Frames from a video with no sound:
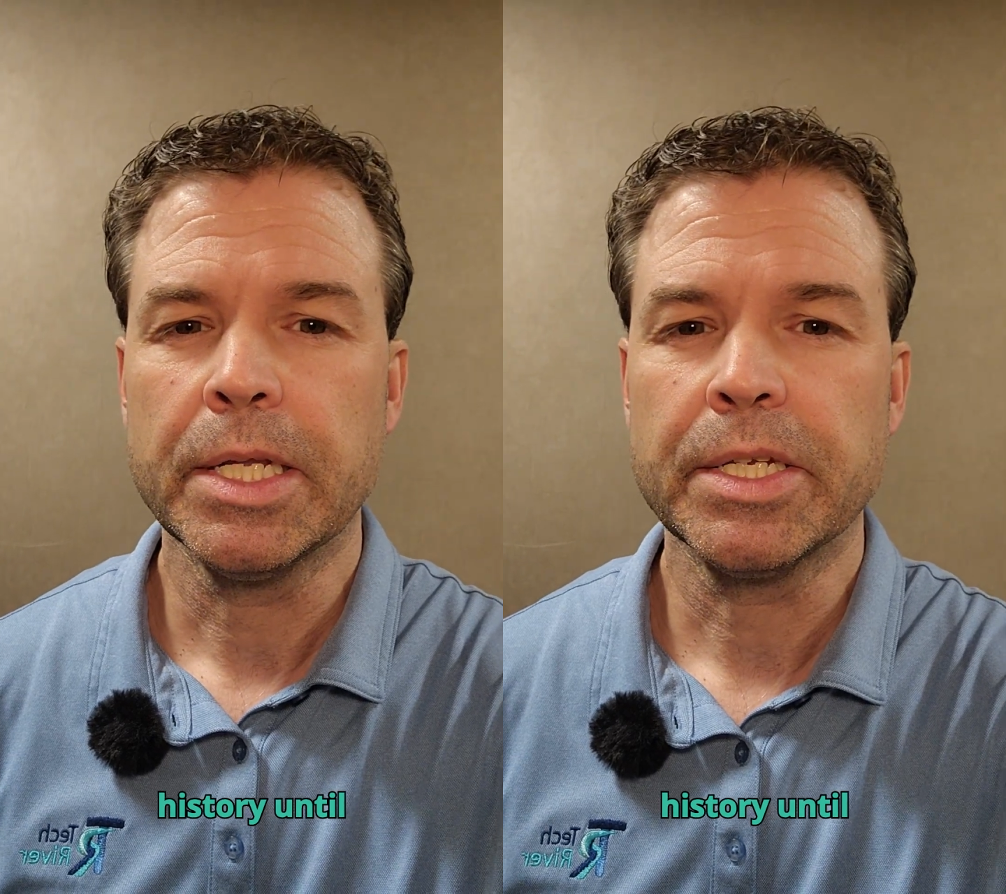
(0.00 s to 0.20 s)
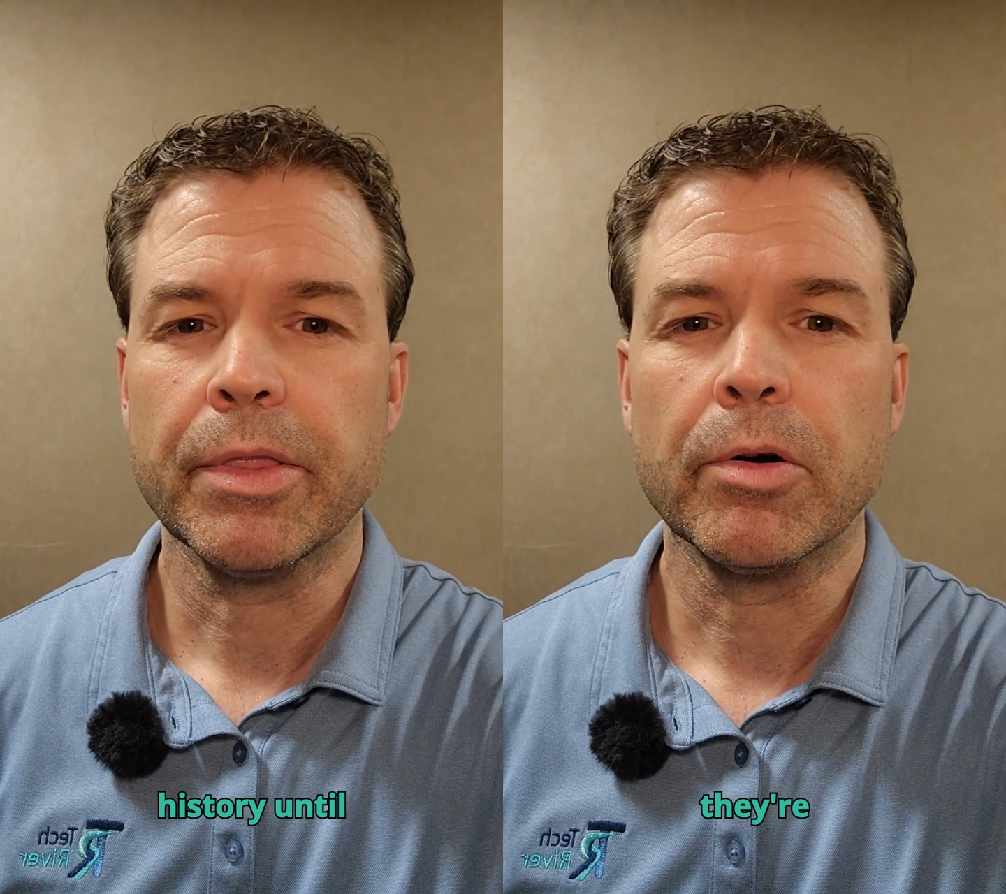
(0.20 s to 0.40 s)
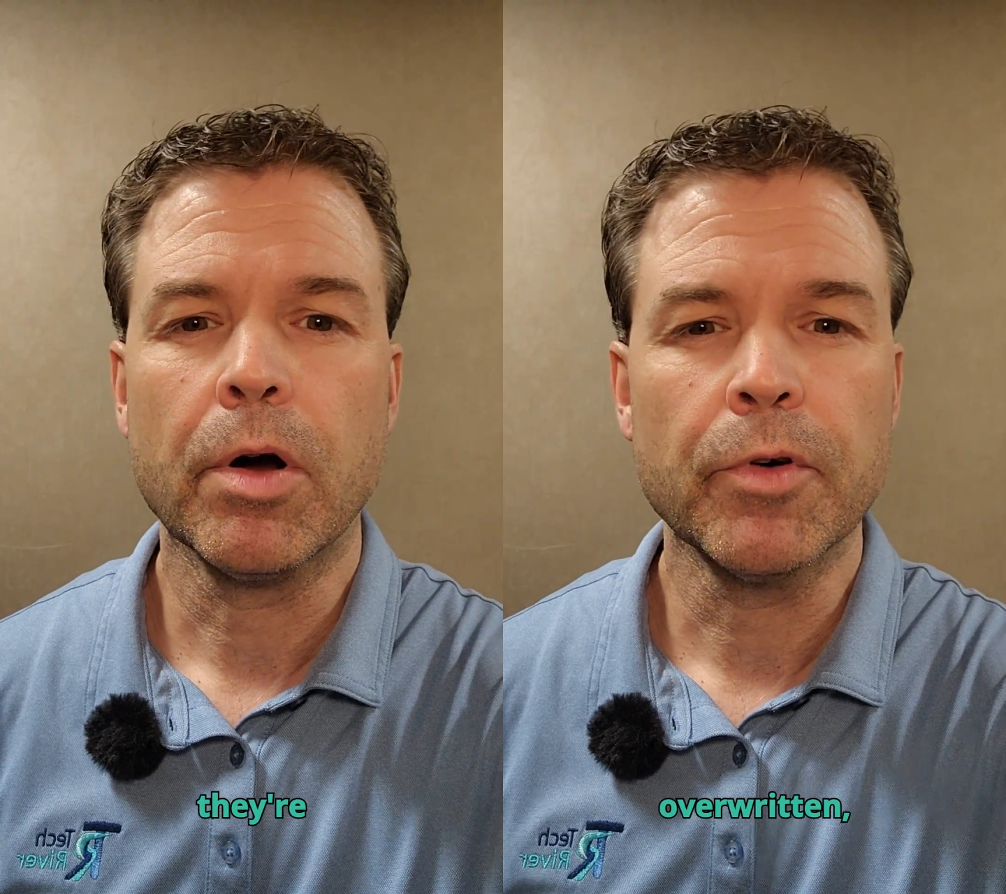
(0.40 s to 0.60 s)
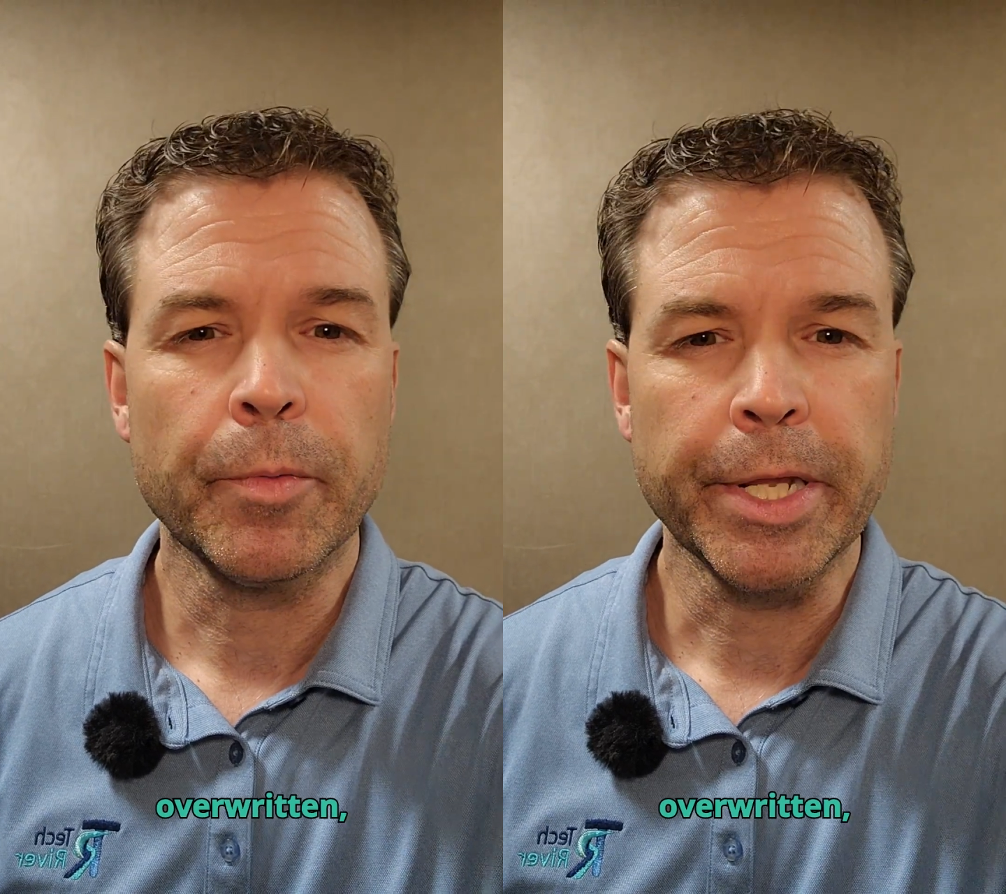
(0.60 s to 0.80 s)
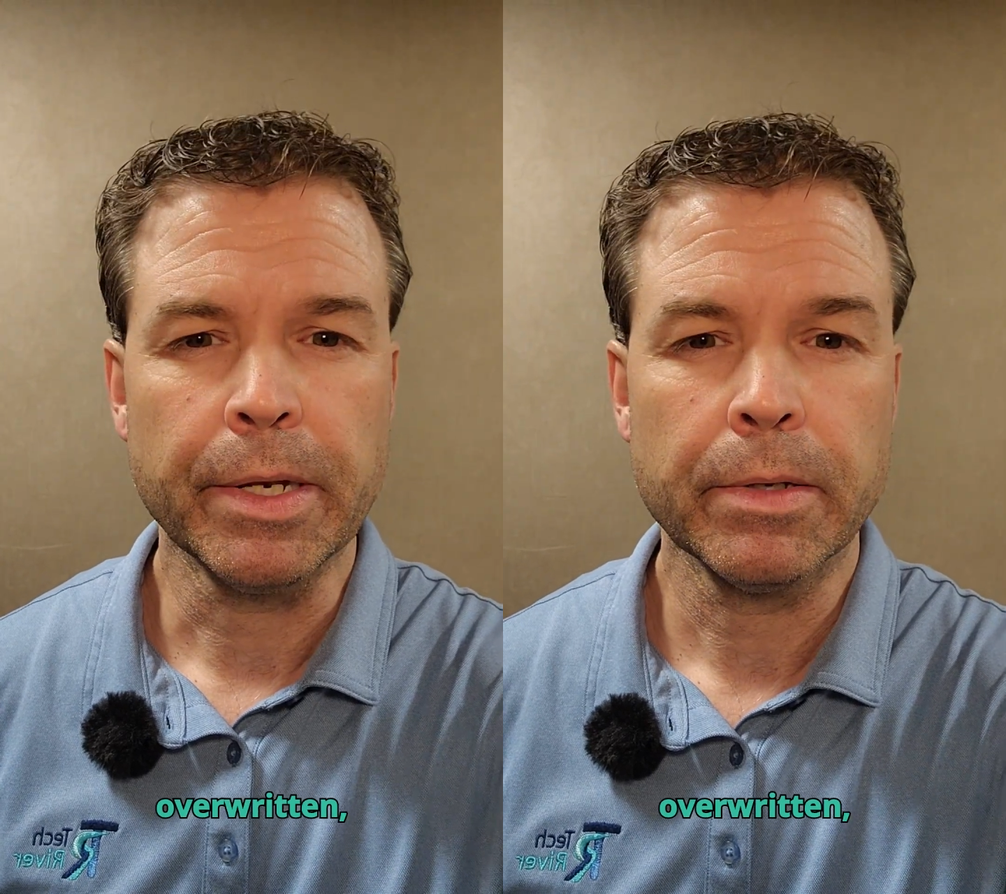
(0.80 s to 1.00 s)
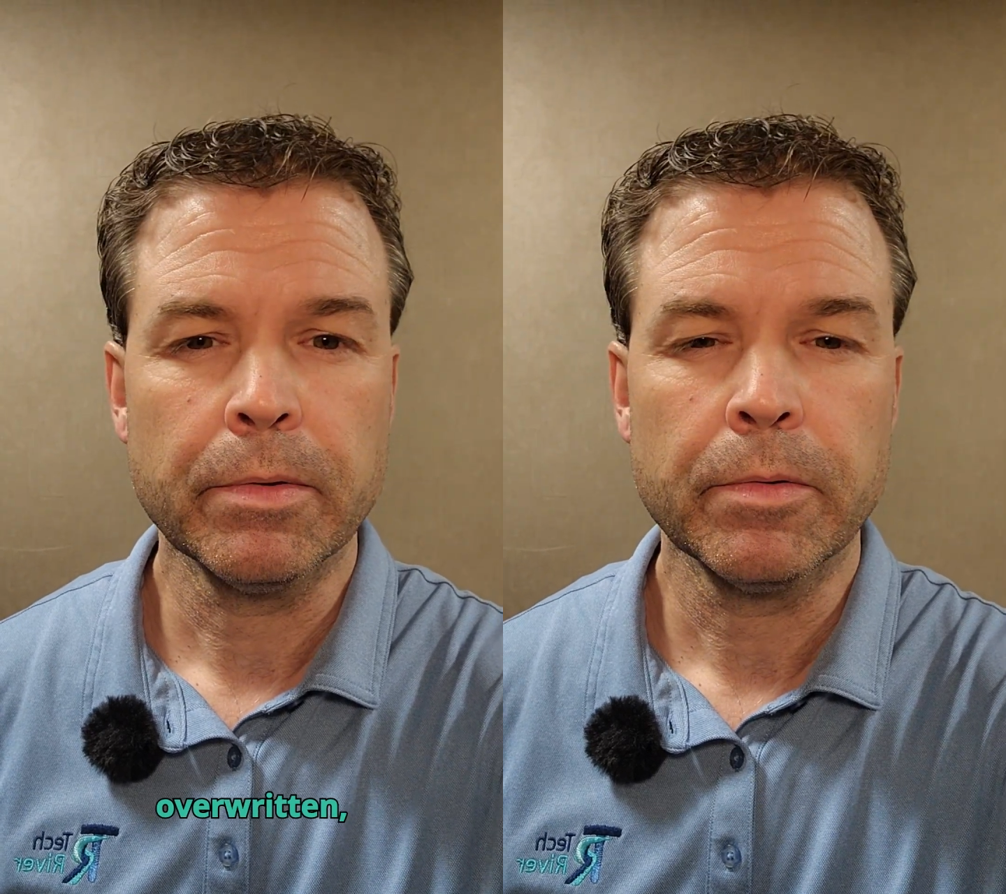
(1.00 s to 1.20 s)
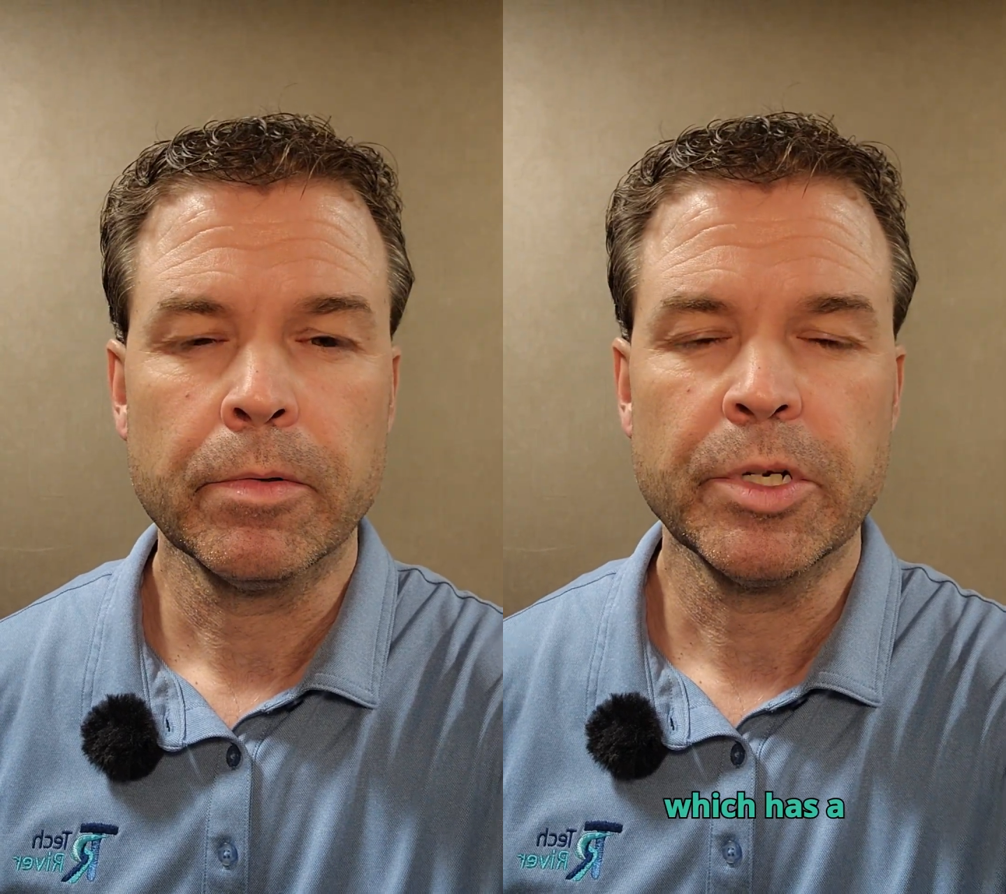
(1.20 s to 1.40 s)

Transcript: until they're overwritten,